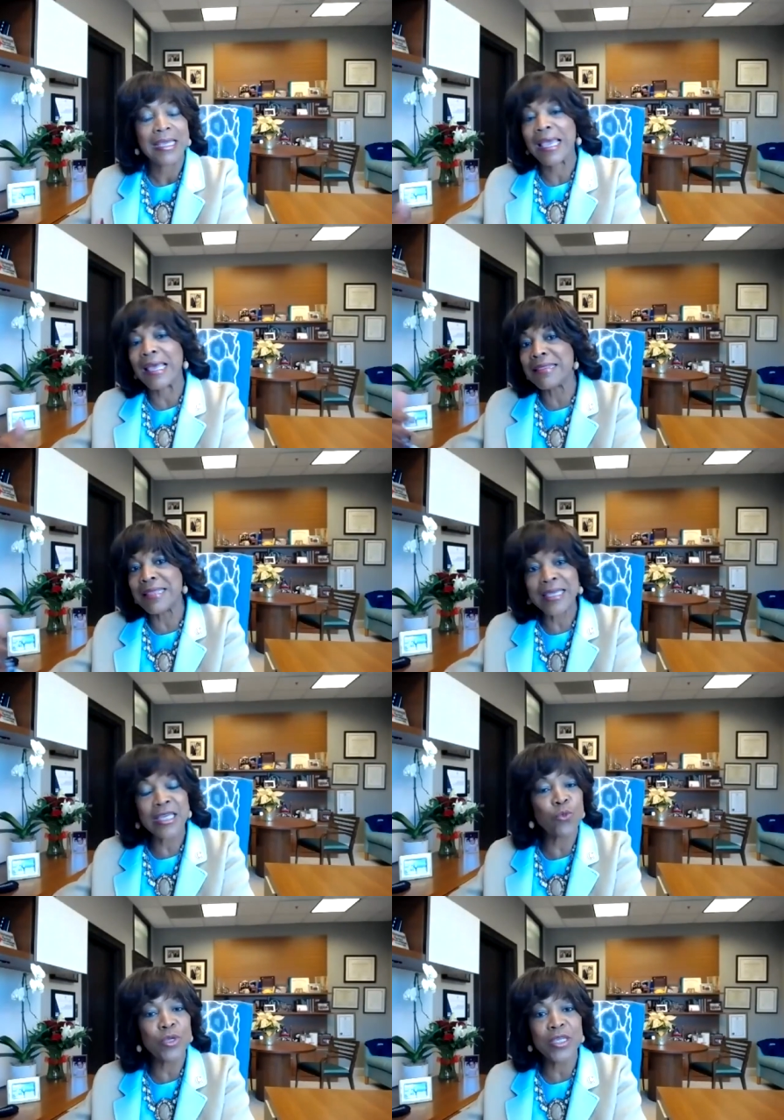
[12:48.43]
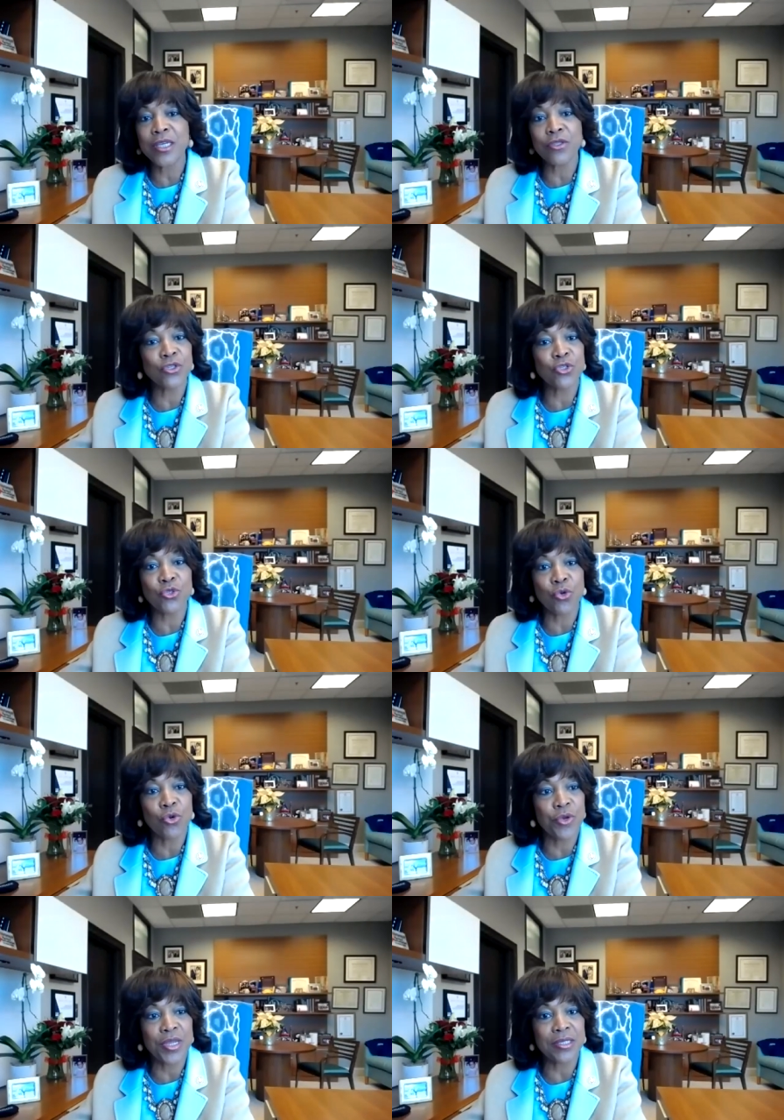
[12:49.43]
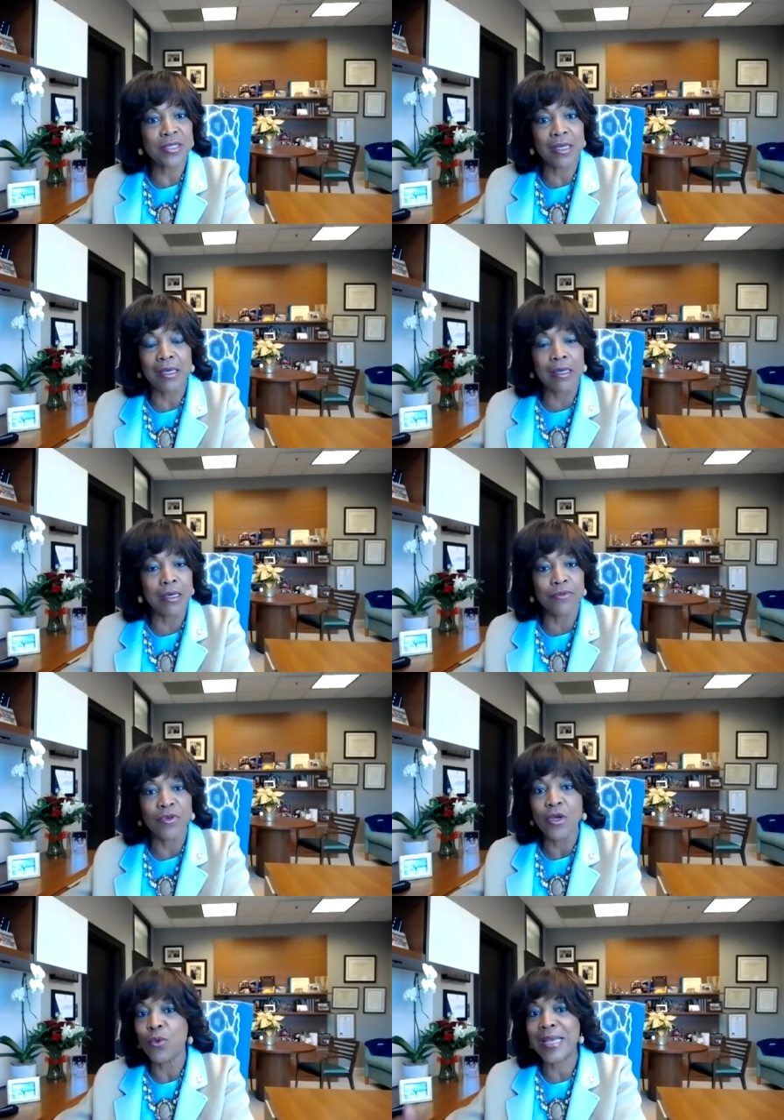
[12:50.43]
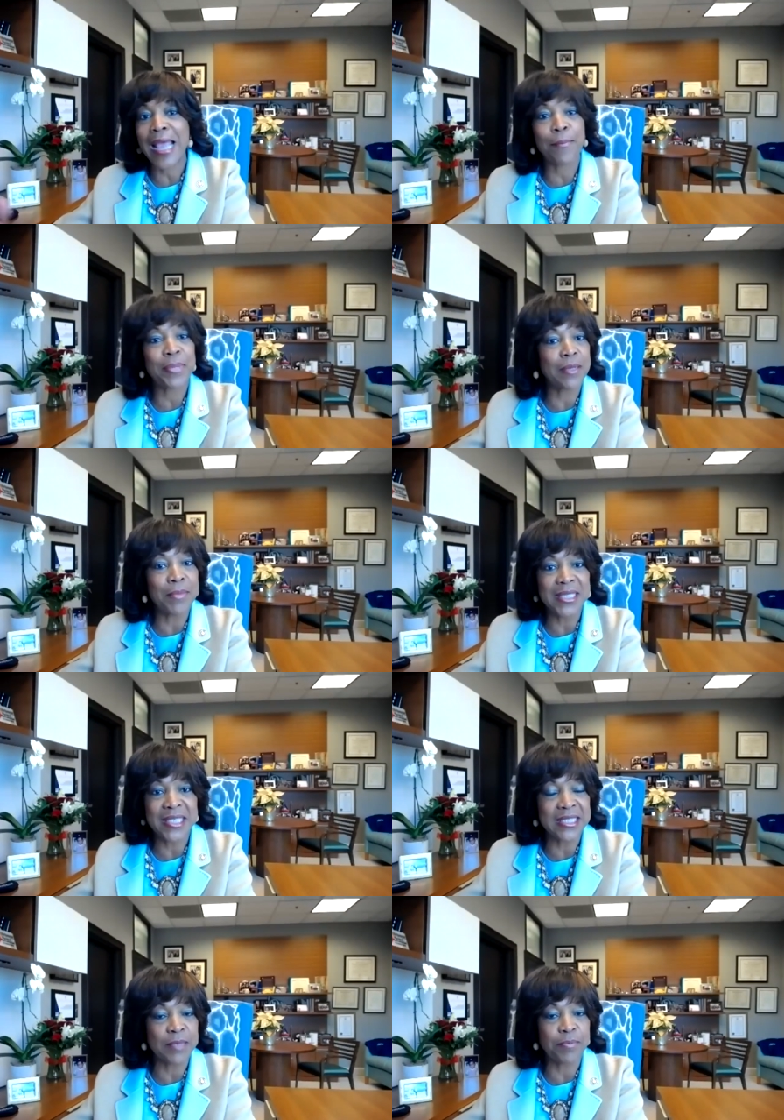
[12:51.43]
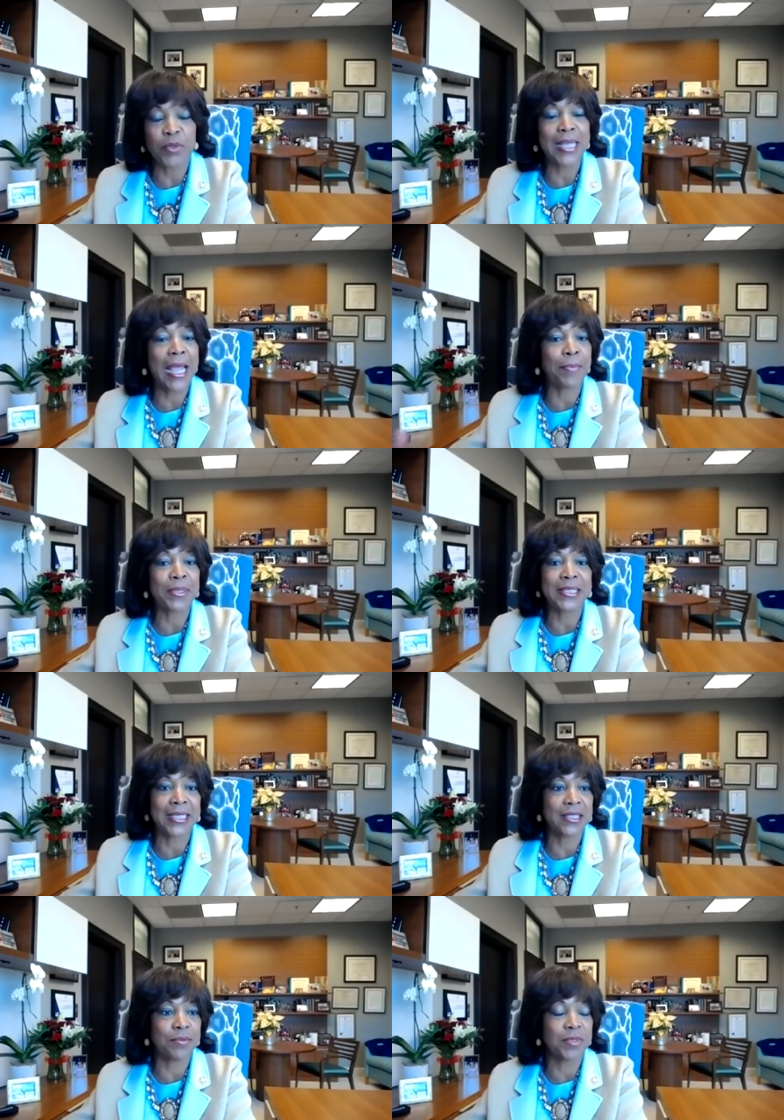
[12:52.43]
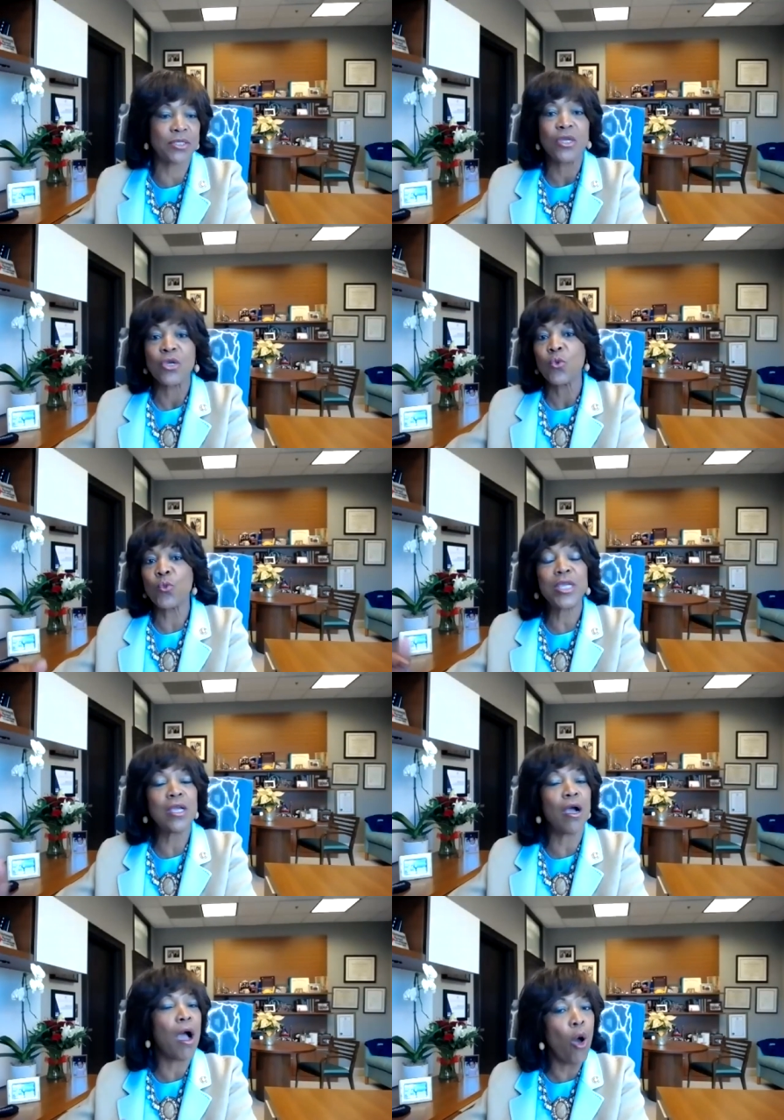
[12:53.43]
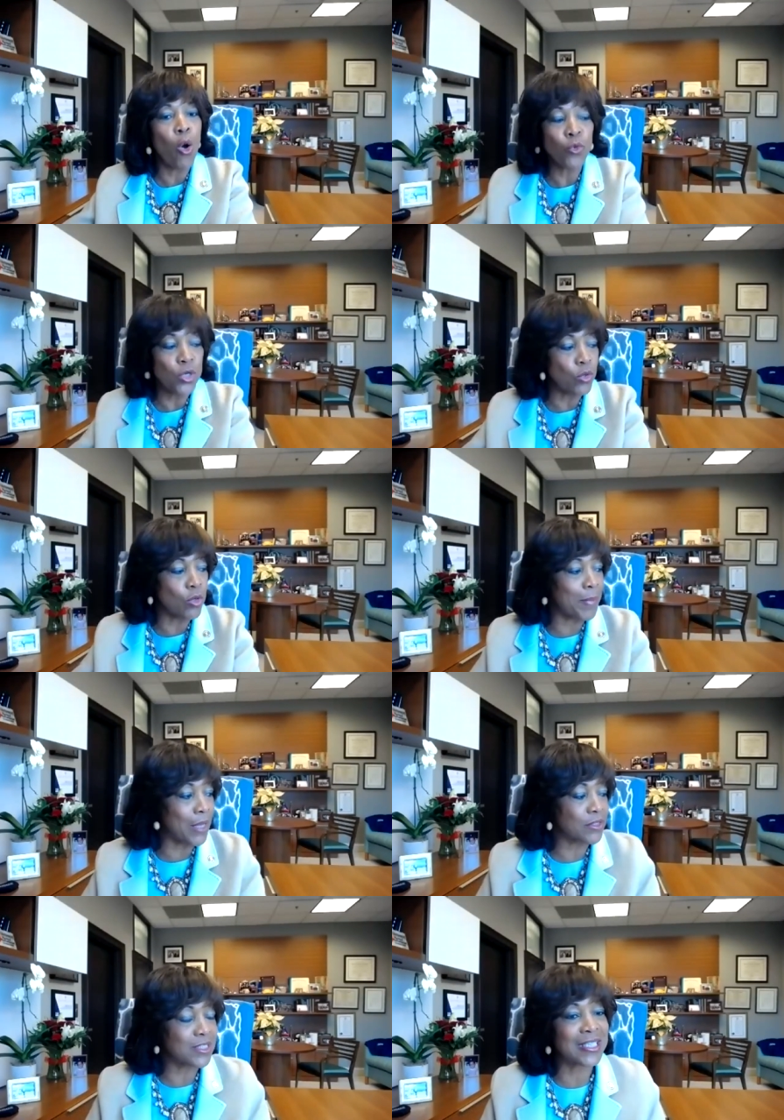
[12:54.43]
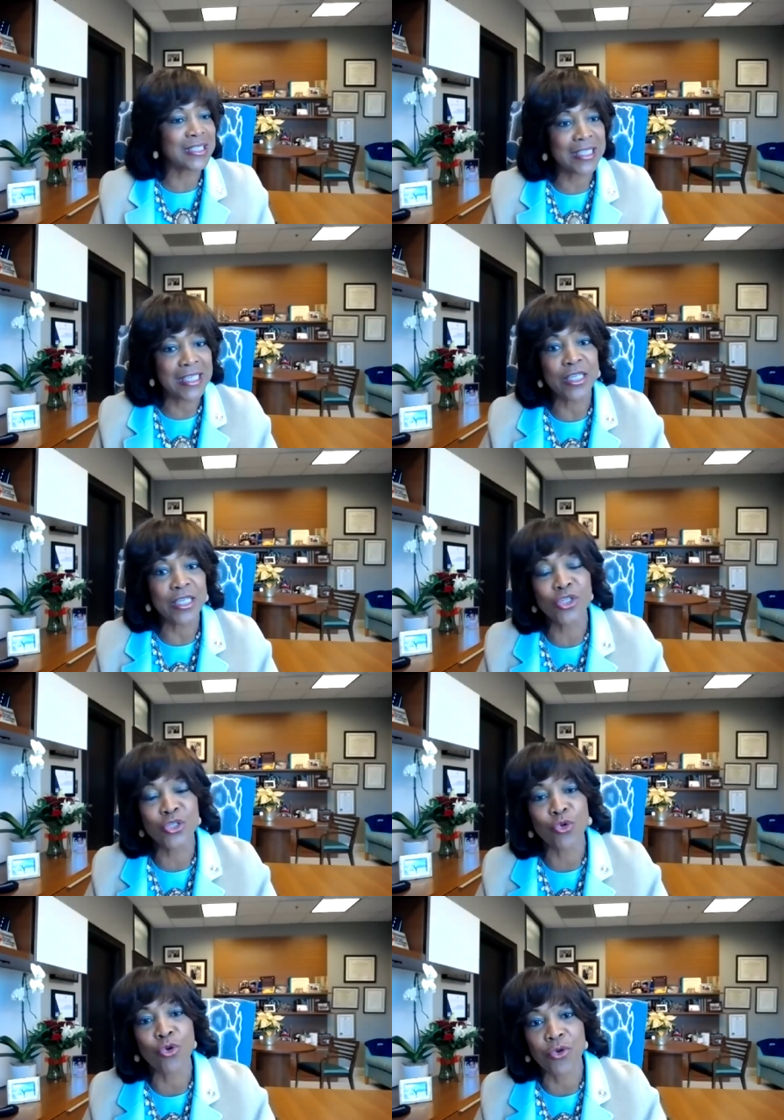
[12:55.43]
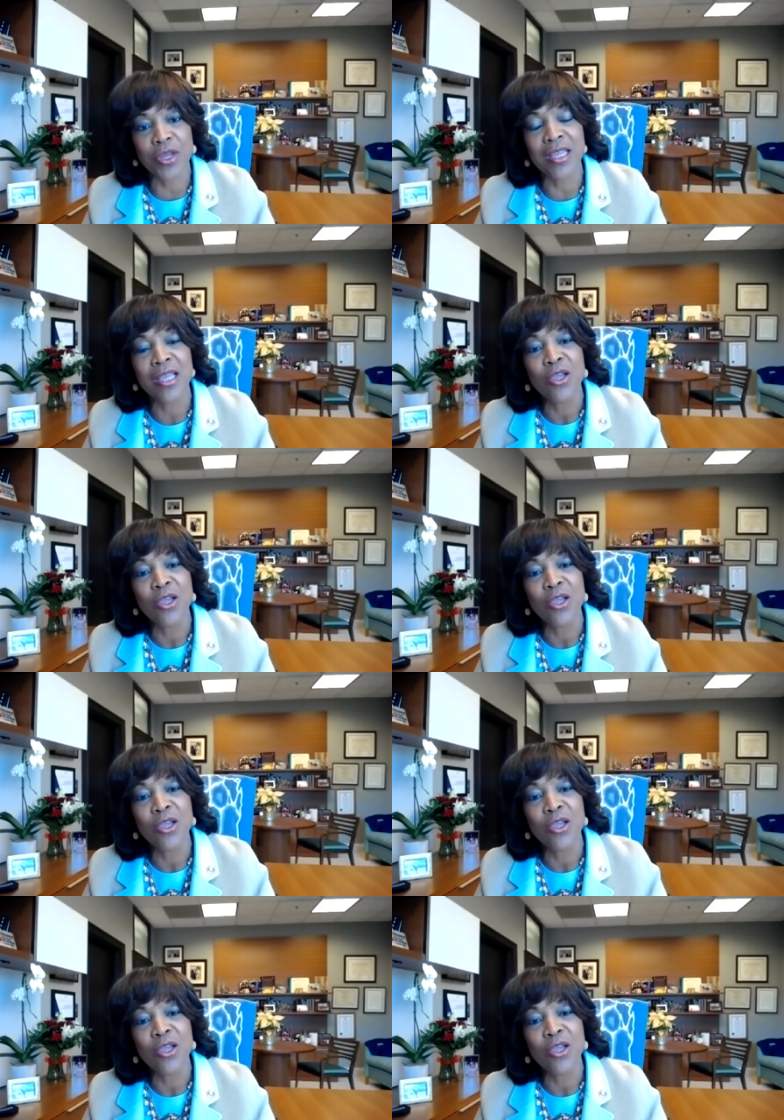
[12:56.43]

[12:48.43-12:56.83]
And then we hear the stories of what happened in Mississippi with appendectomies. We all know about the Tuskegee story.